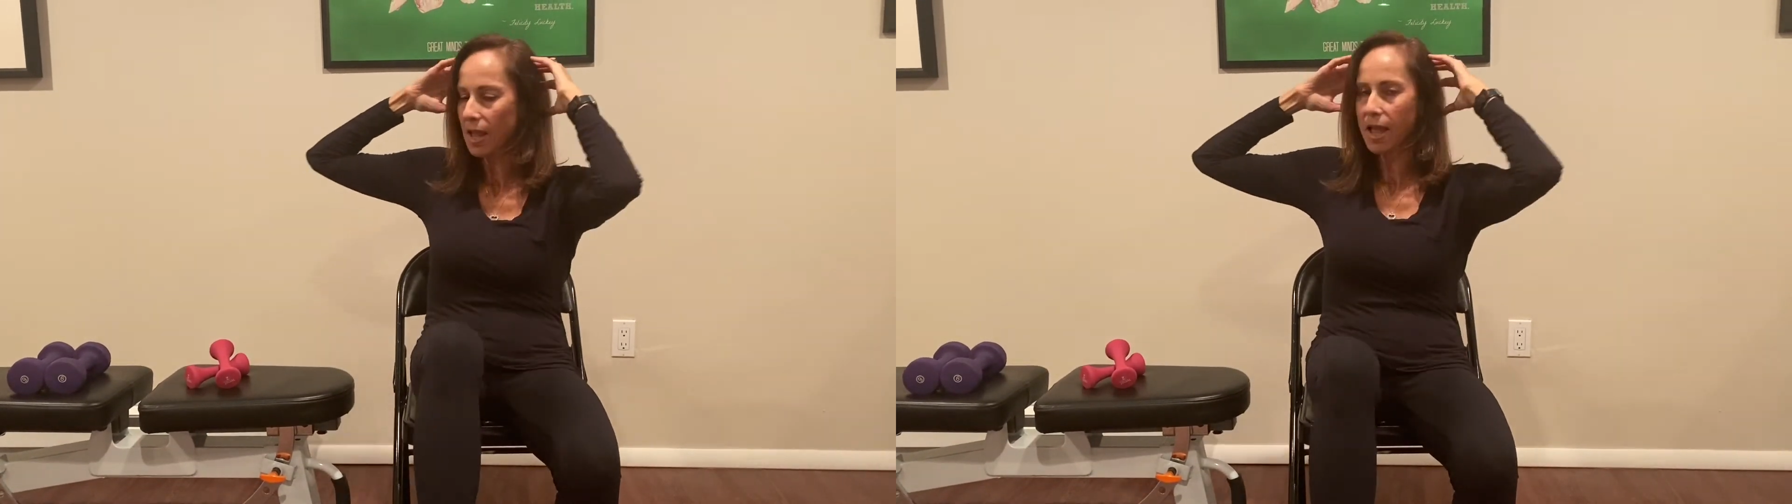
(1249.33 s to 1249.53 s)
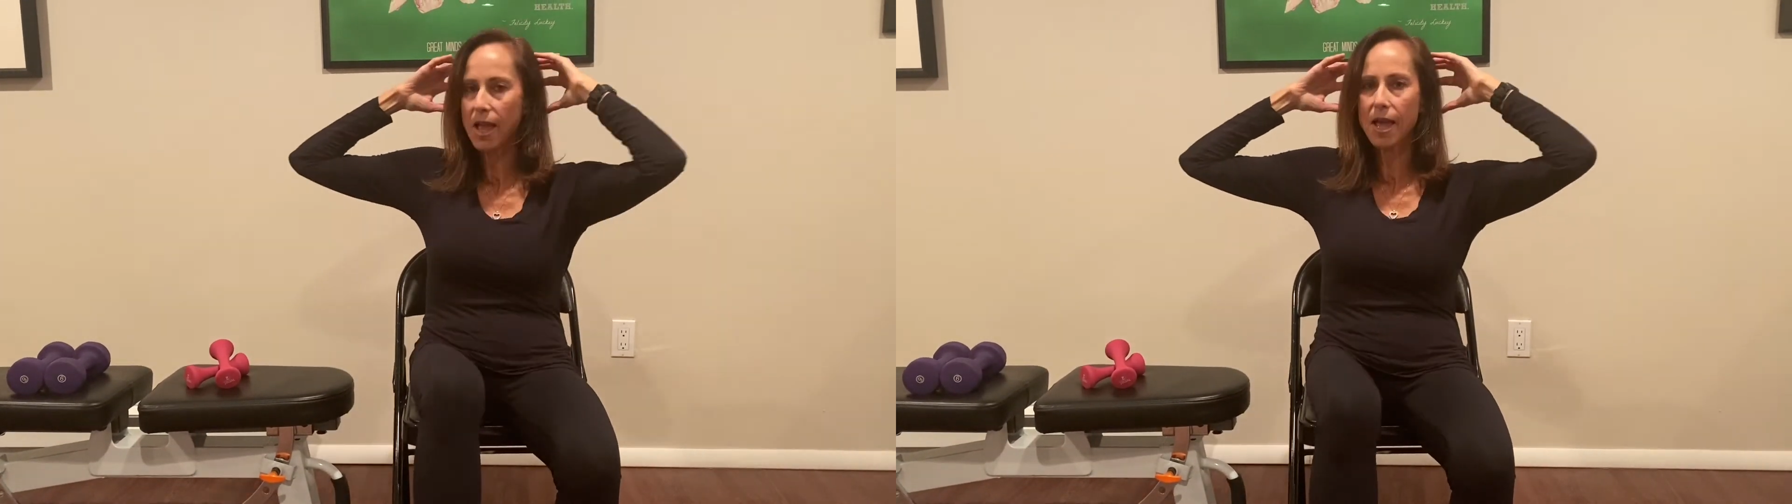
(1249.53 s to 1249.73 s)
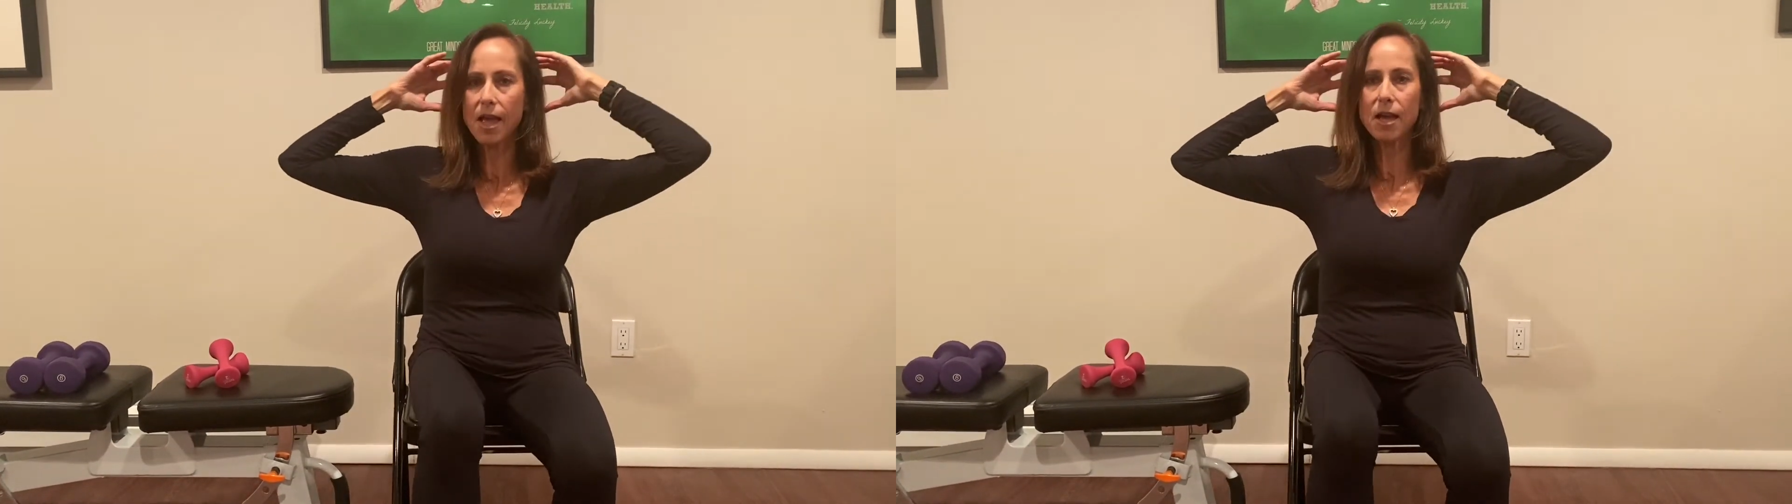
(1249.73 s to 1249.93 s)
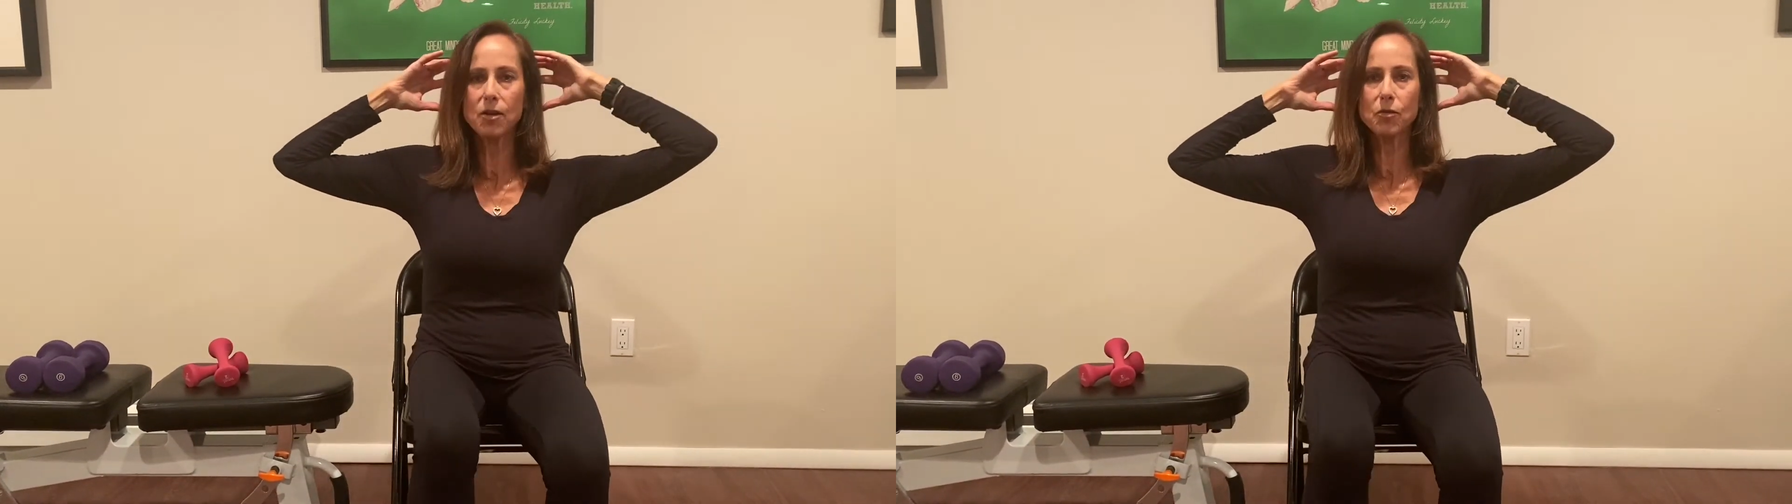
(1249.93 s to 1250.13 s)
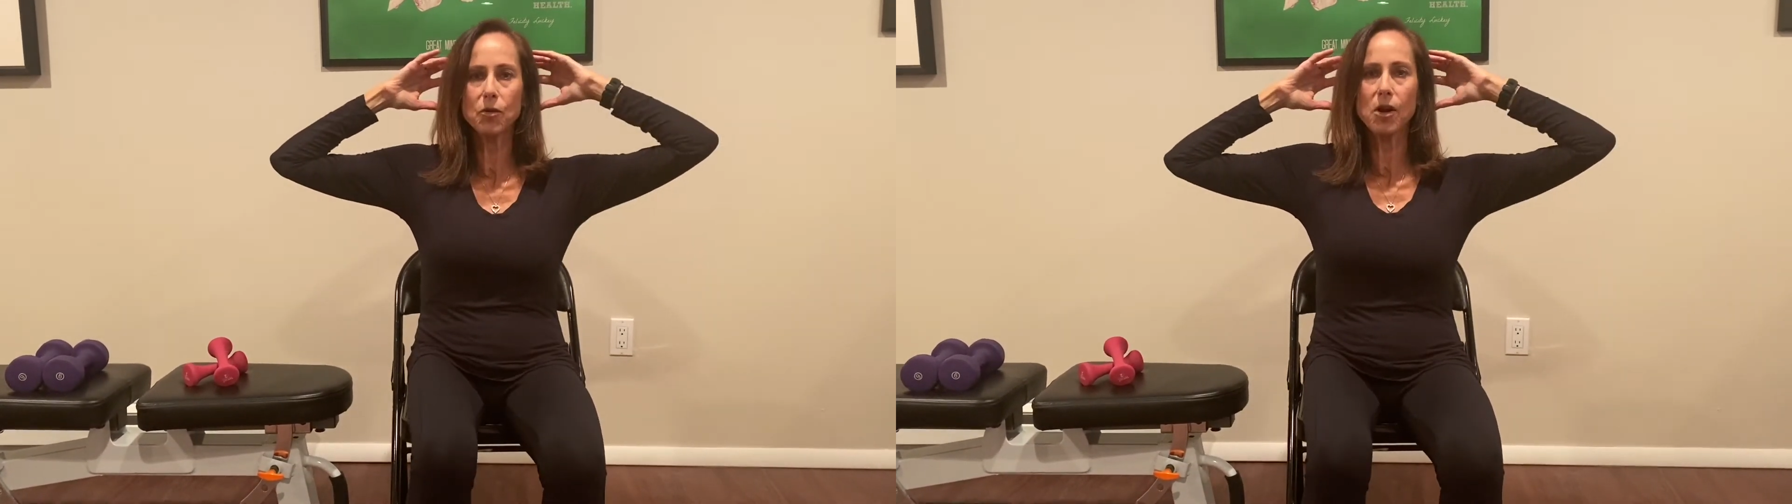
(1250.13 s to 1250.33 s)

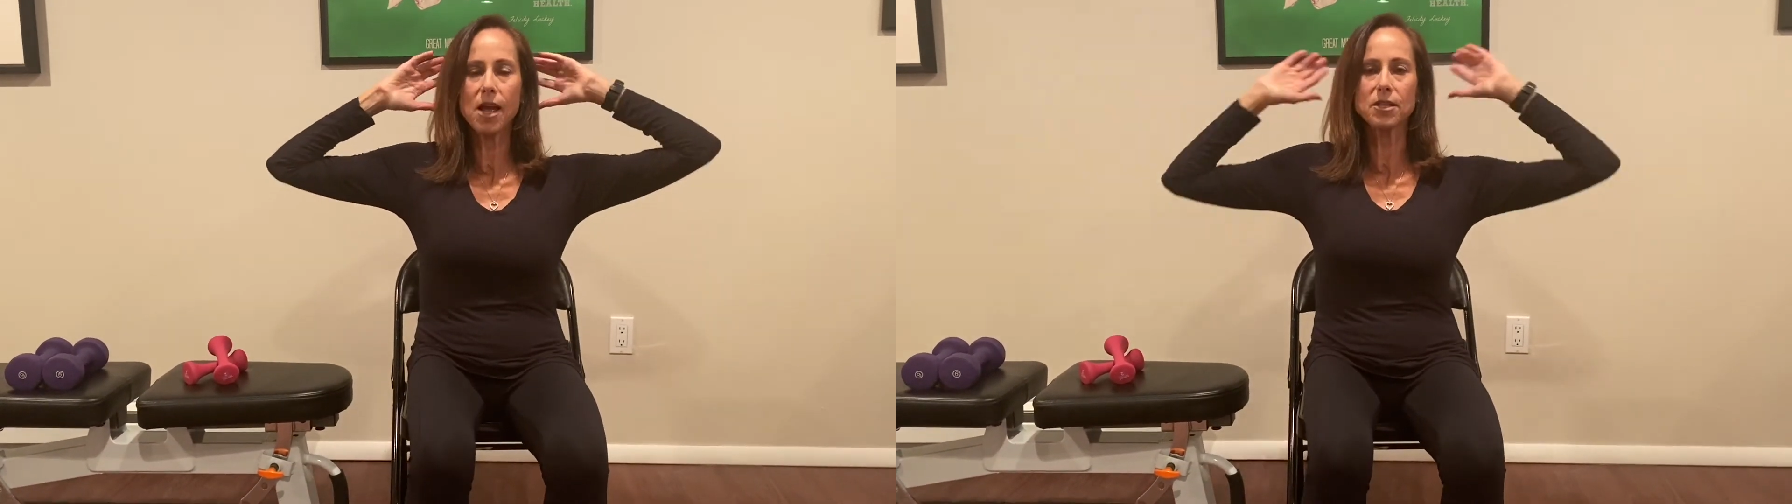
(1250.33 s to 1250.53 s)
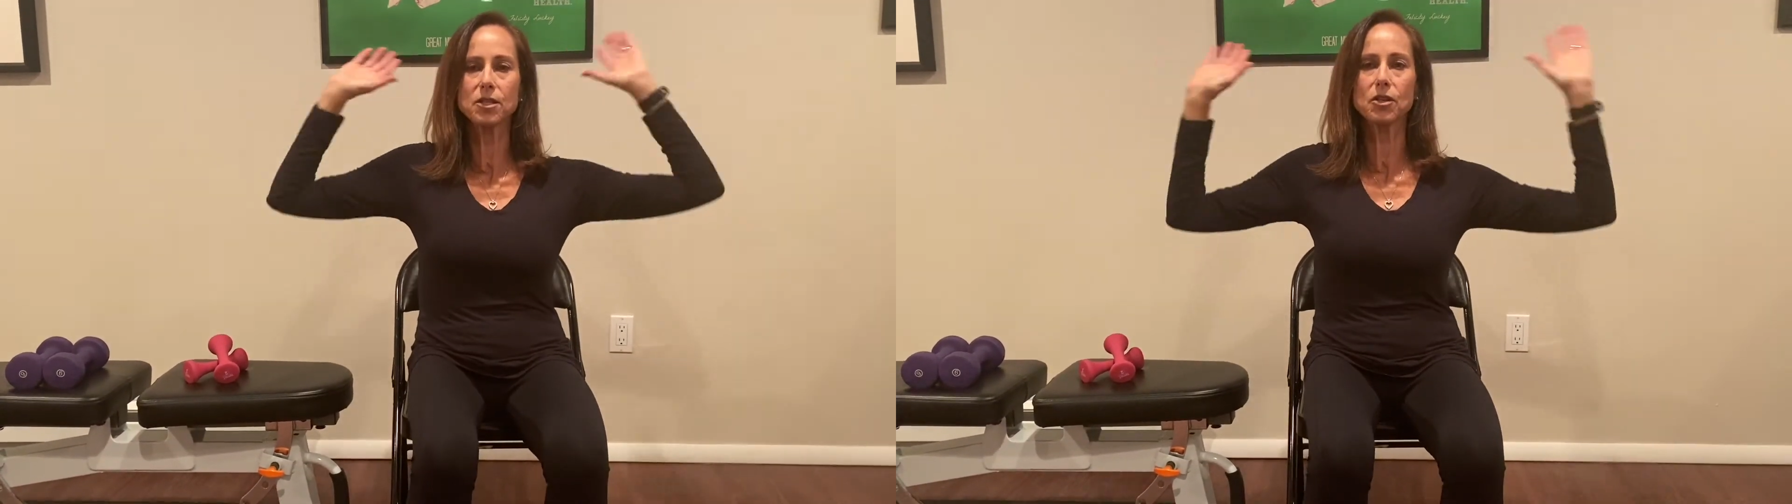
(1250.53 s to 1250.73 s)
and rest.